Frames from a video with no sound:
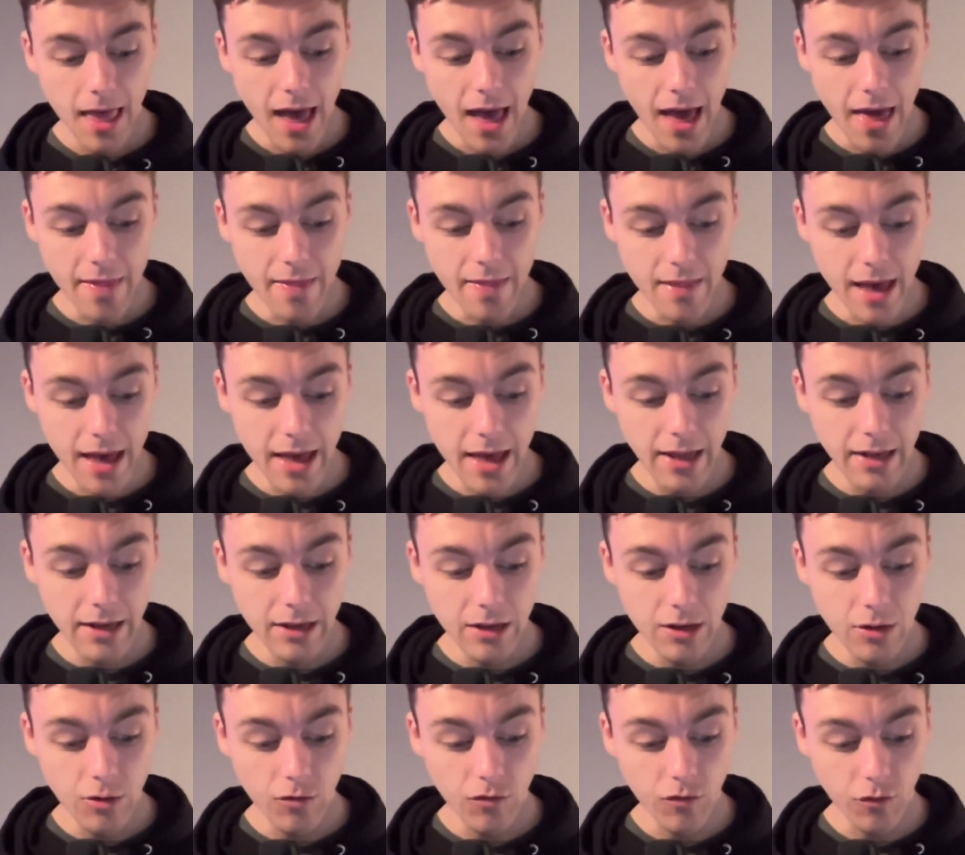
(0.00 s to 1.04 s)
And
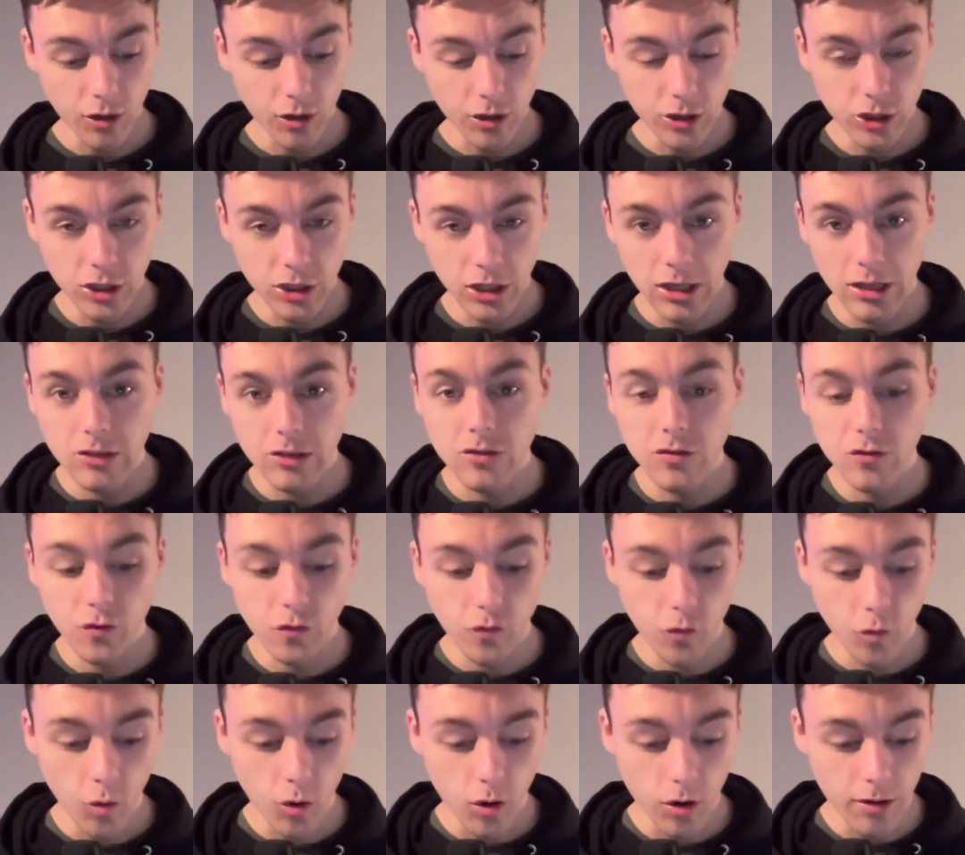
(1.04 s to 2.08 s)
then for a chance
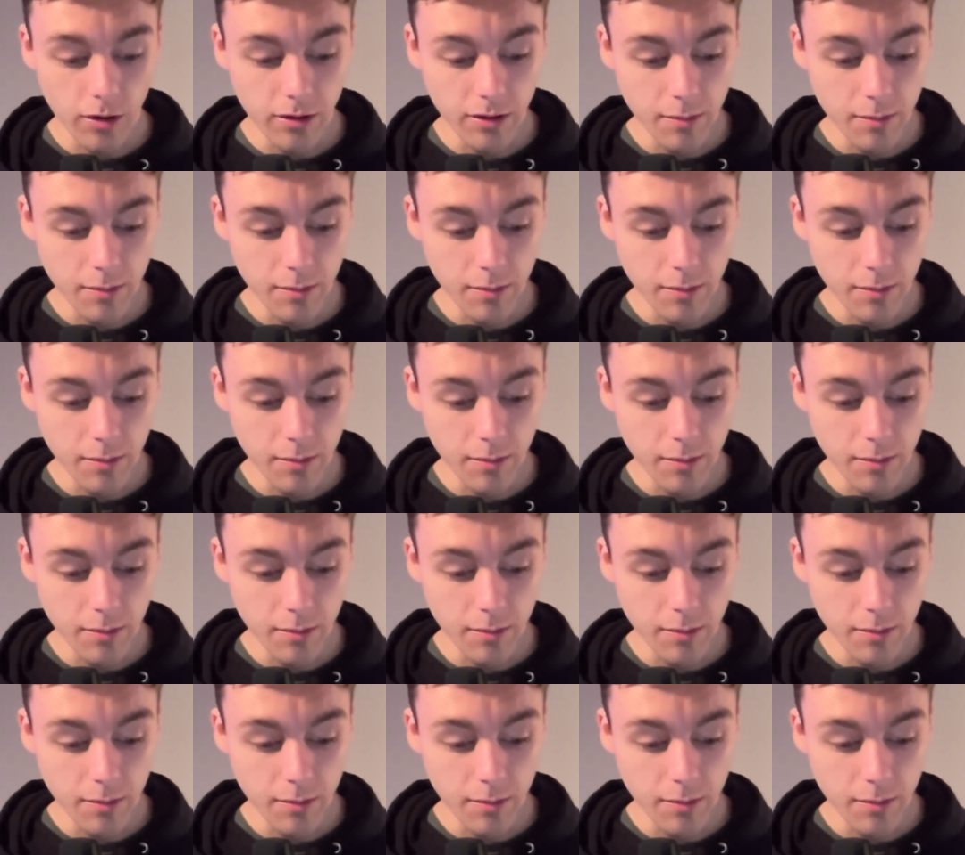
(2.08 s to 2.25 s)
for